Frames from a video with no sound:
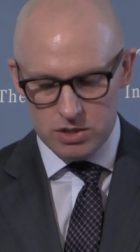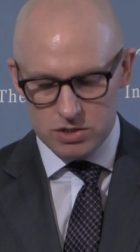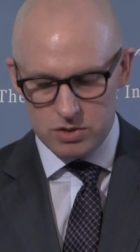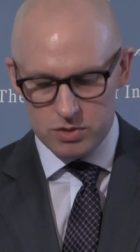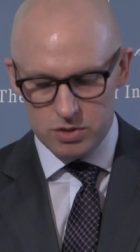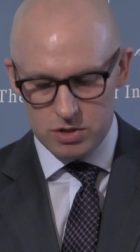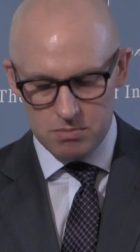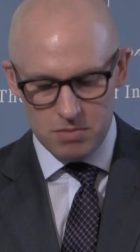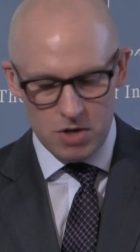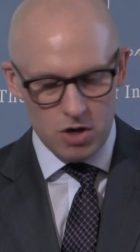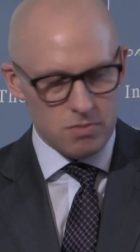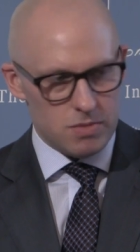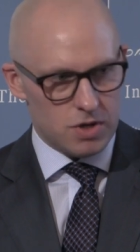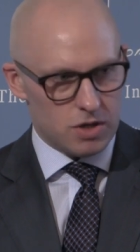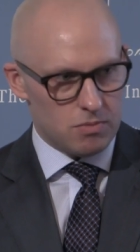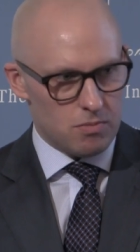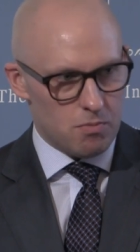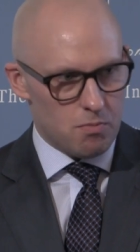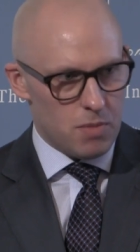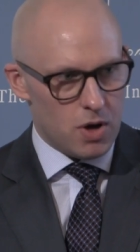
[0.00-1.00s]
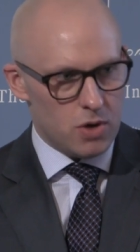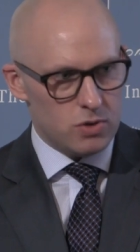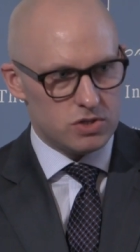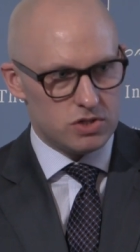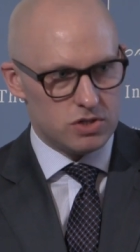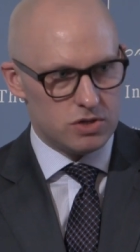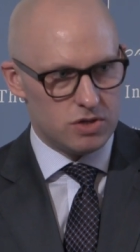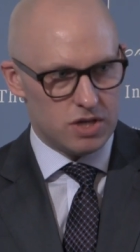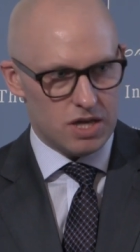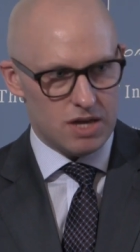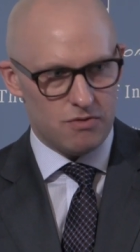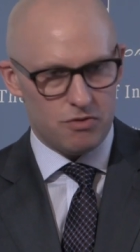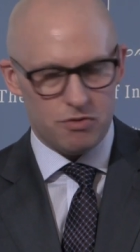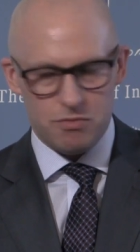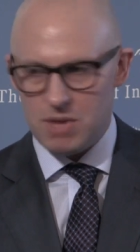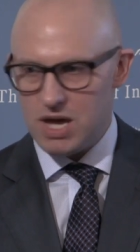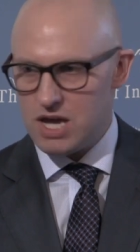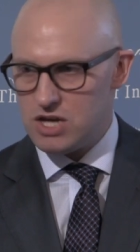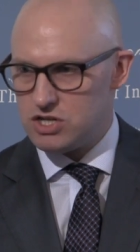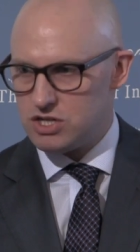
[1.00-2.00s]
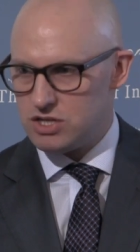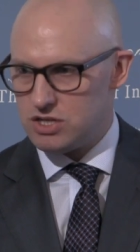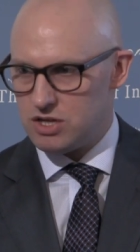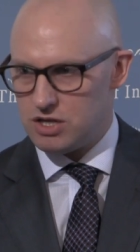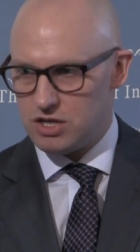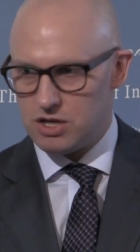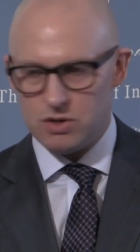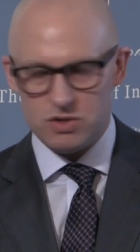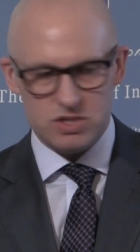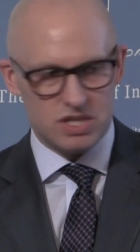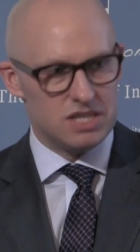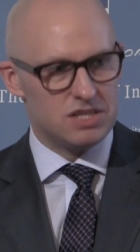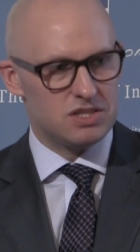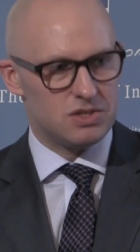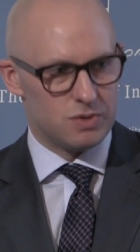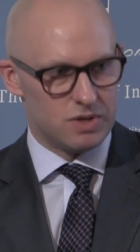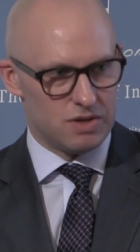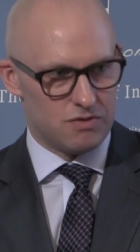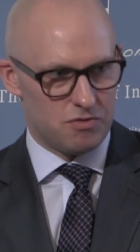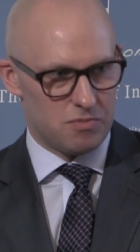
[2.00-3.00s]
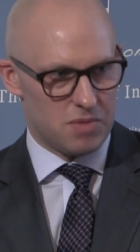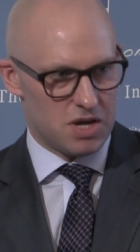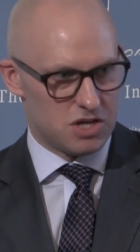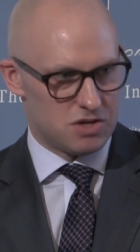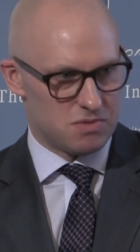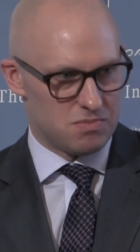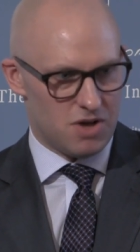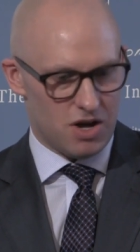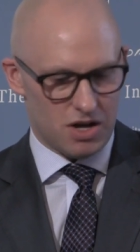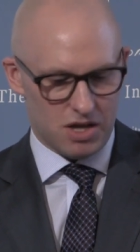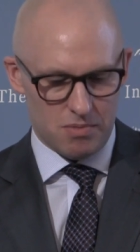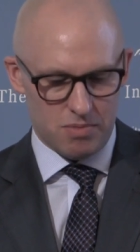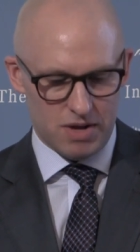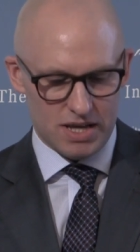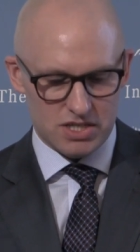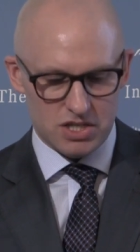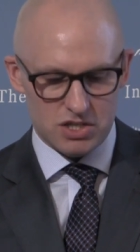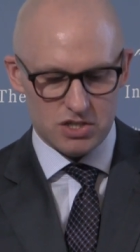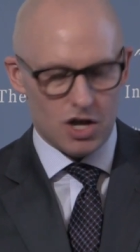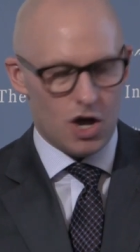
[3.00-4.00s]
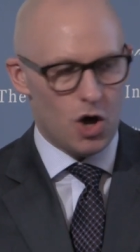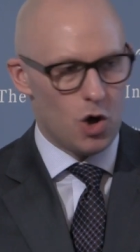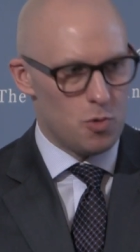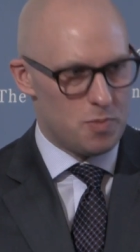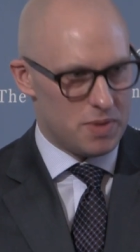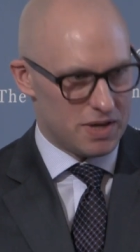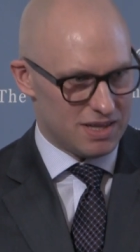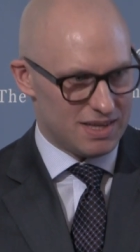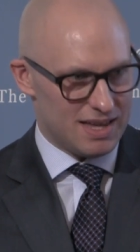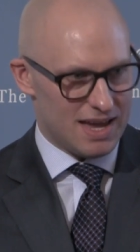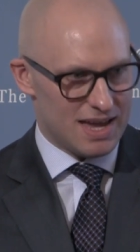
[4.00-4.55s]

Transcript: So at the moment, most of the information that goes into an information marketplace is open